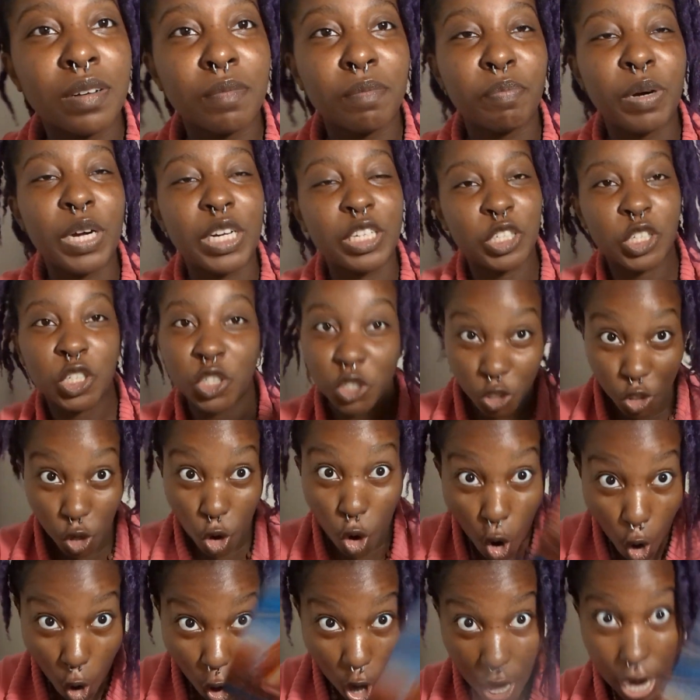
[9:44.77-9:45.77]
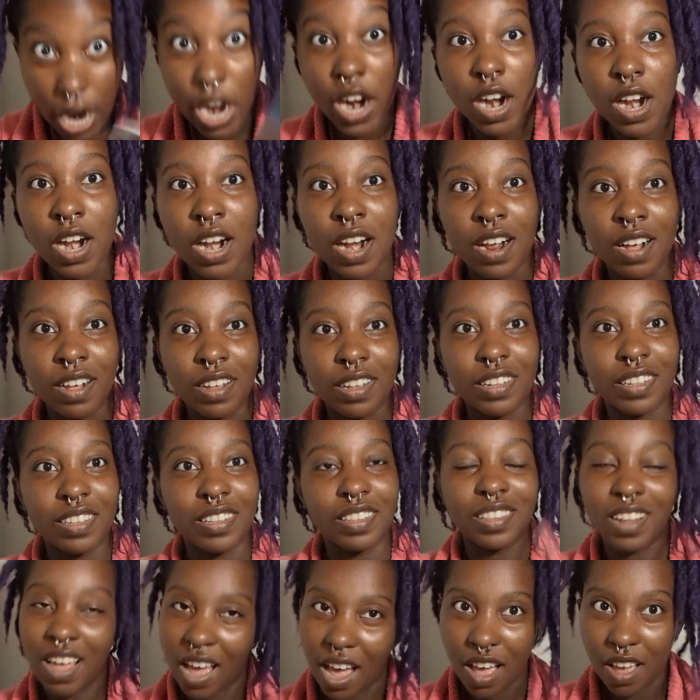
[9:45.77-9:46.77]
Put your
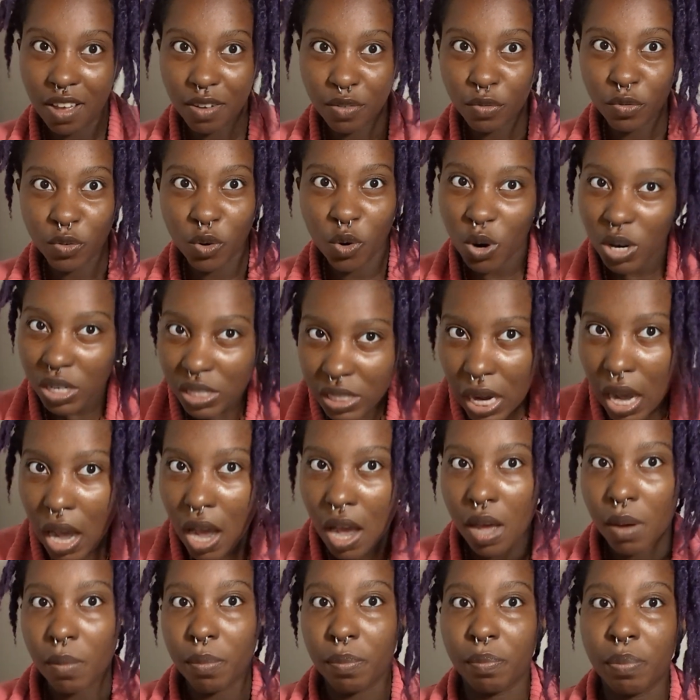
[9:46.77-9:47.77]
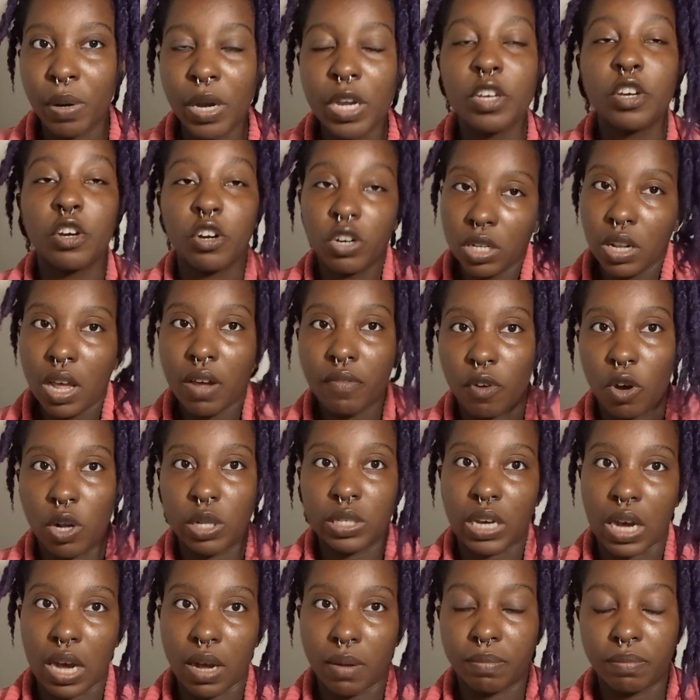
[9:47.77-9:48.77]
love on top. Put your love
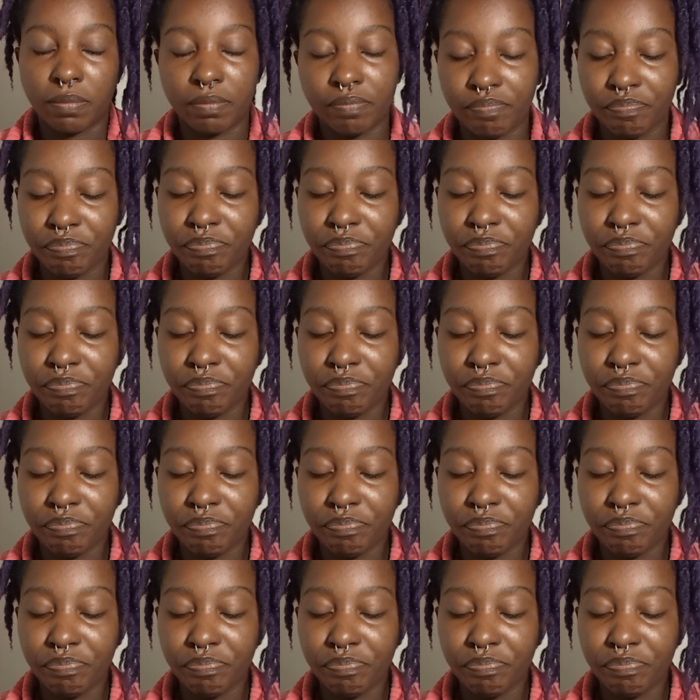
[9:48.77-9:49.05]
on top.